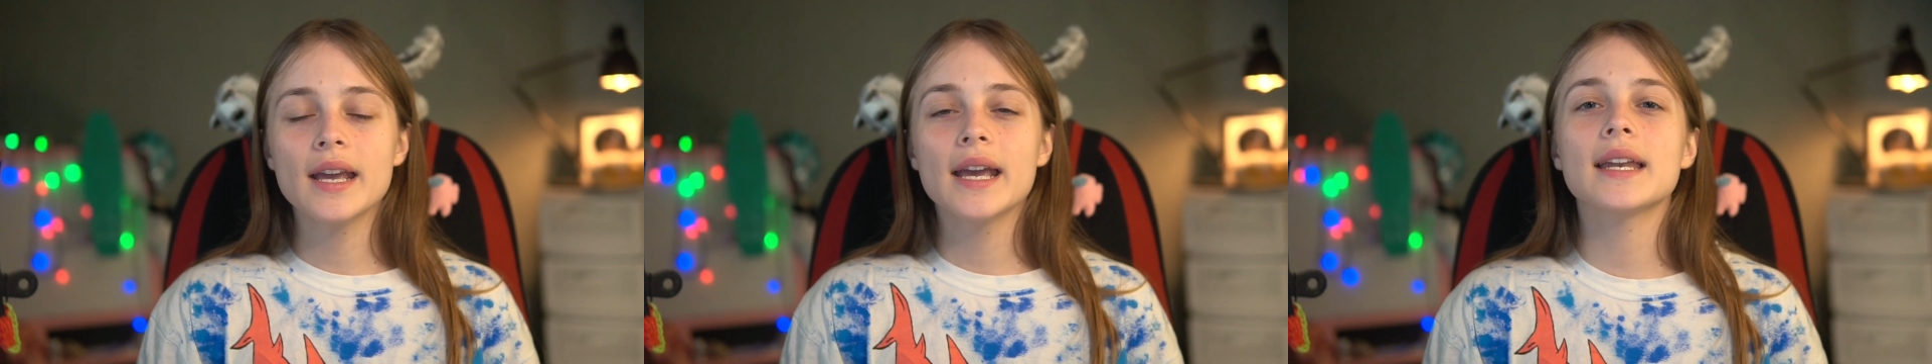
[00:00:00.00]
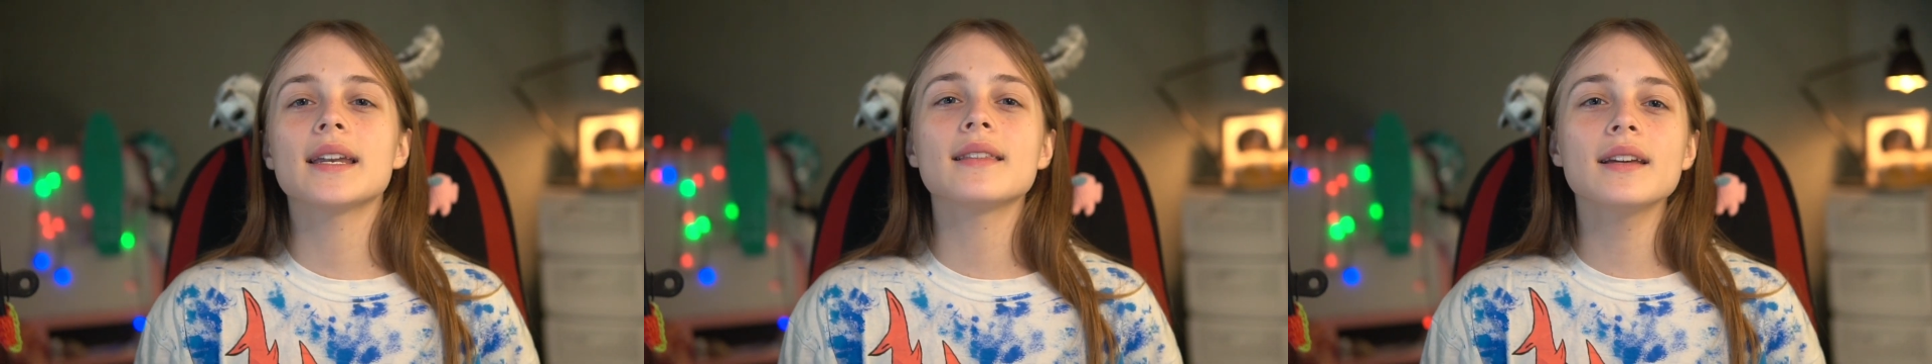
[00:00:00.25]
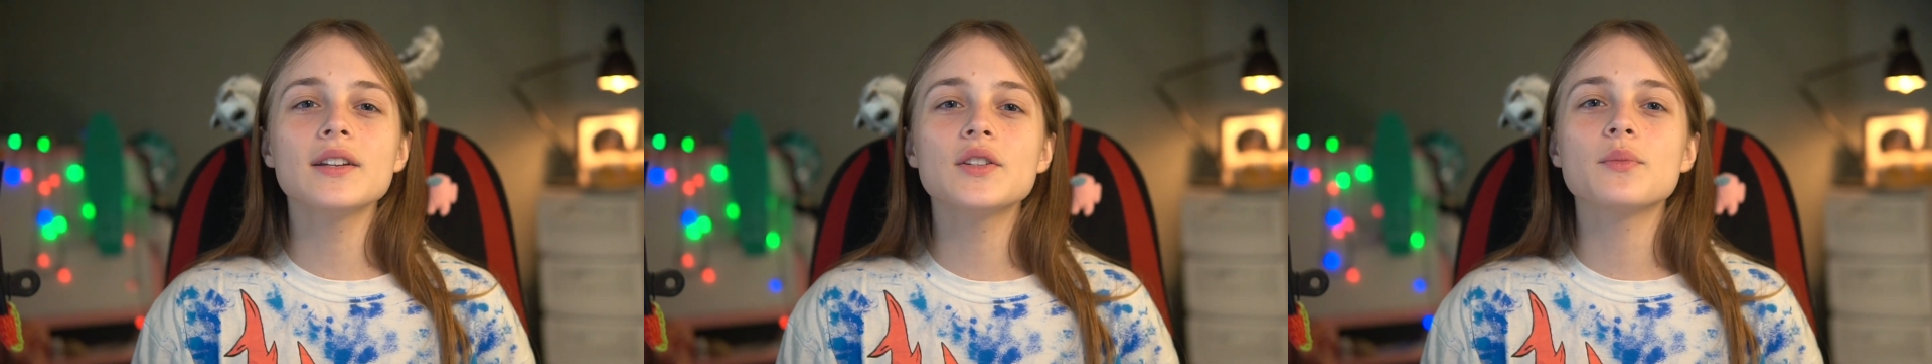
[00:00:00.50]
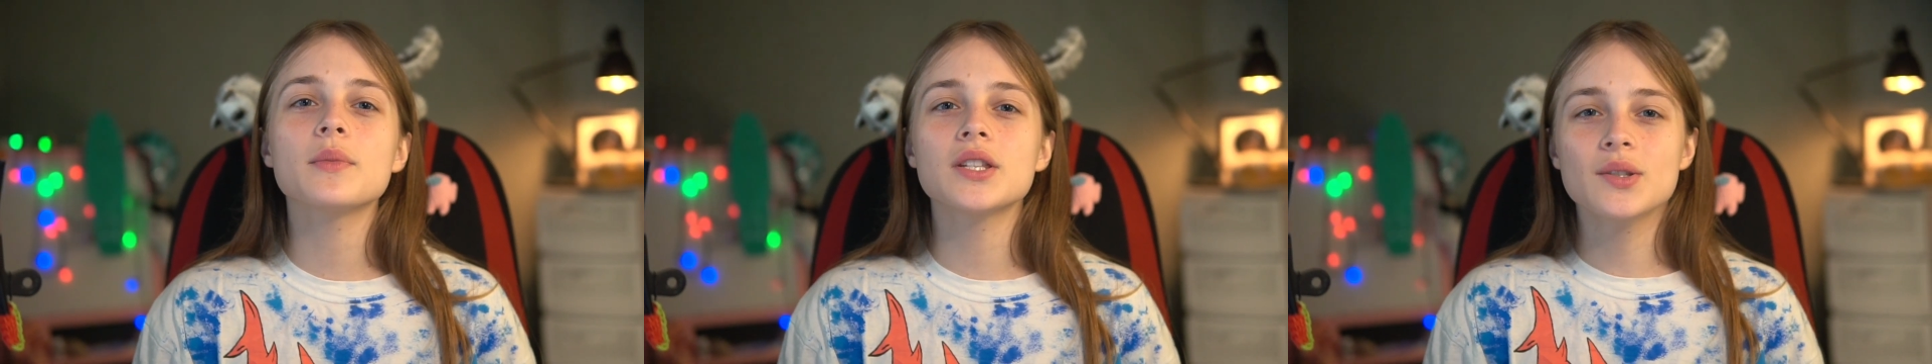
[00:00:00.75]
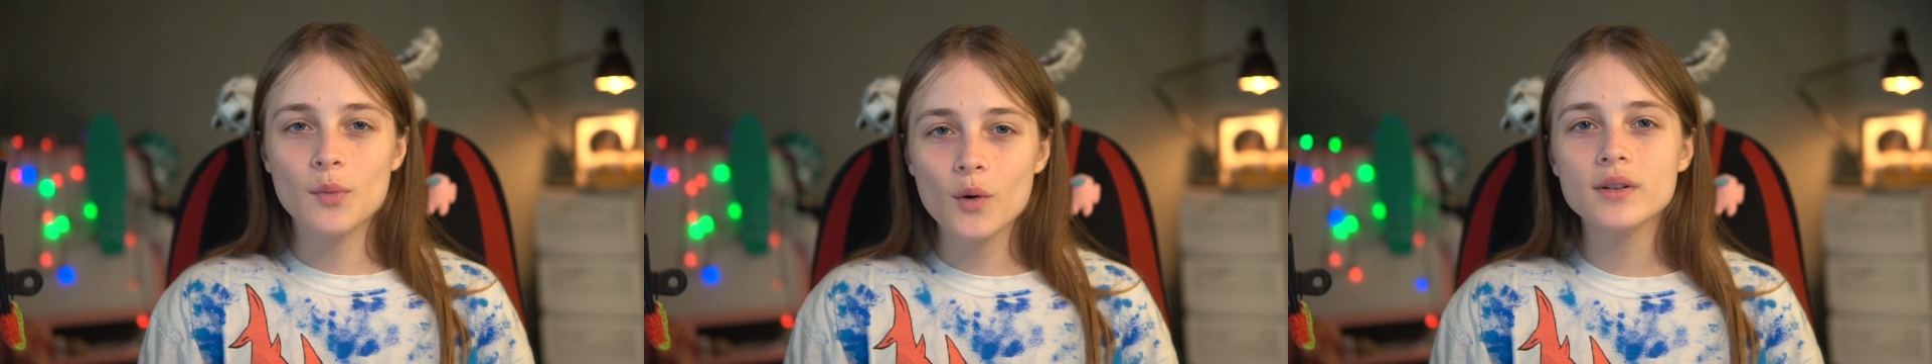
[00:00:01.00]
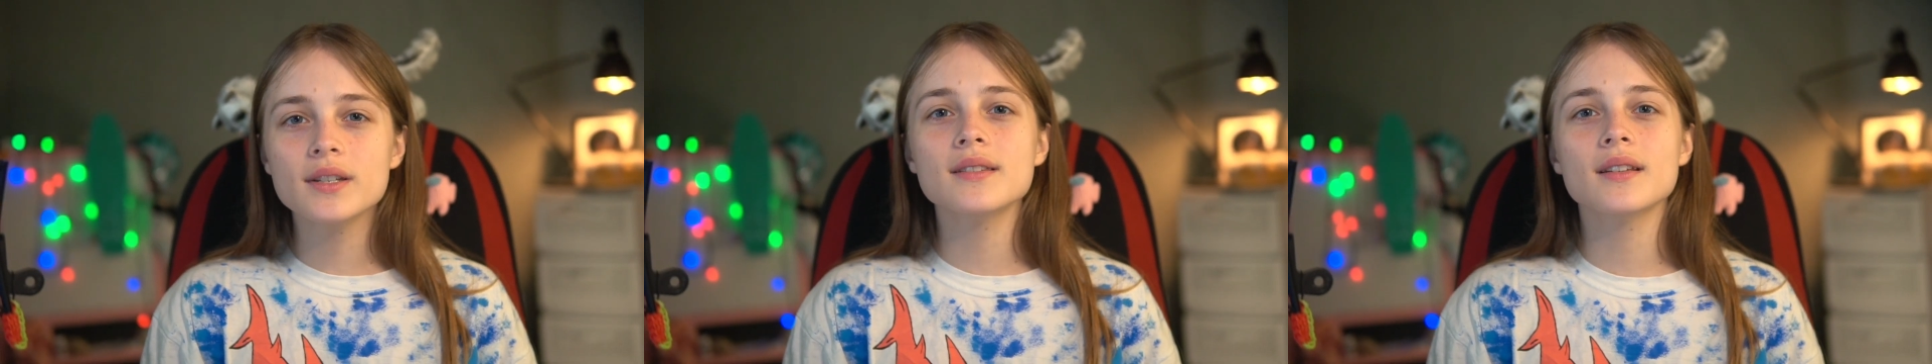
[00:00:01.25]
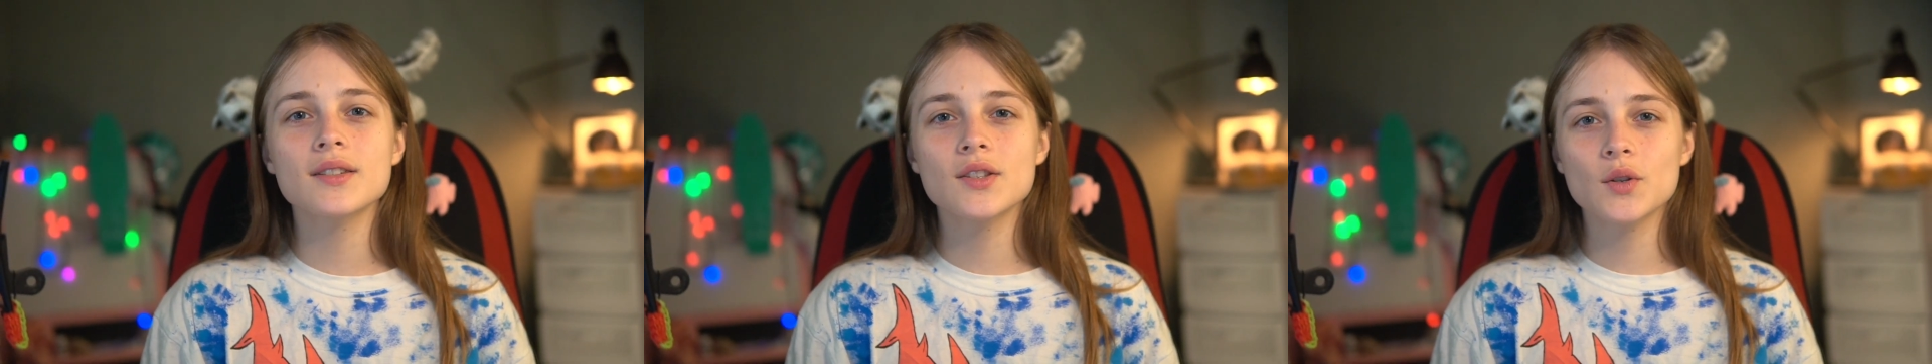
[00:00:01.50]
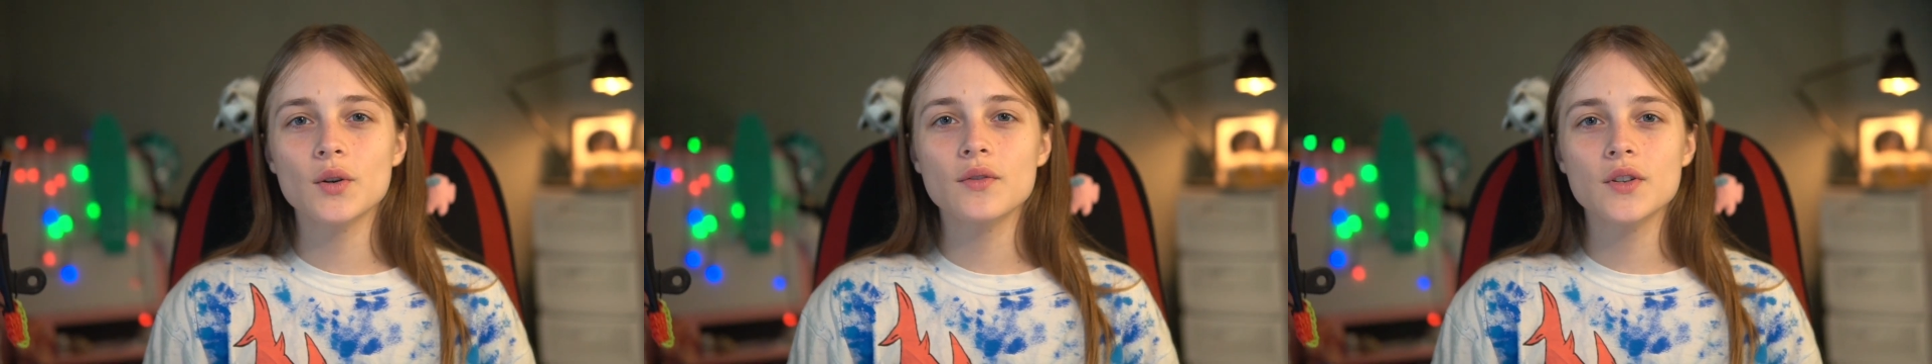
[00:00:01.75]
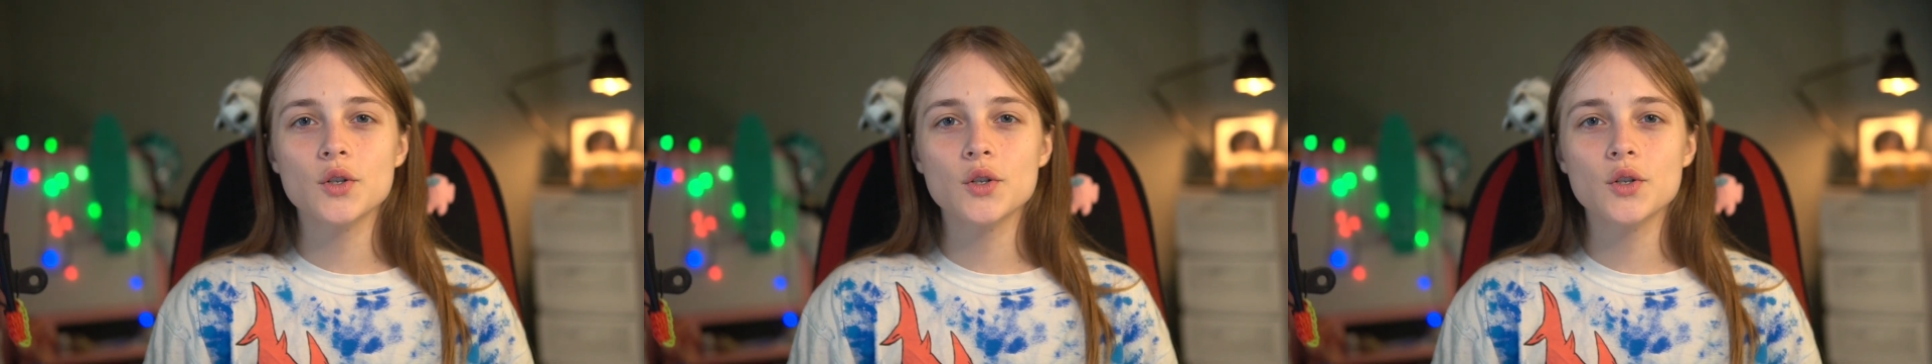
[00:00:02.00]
and a link to my small design store for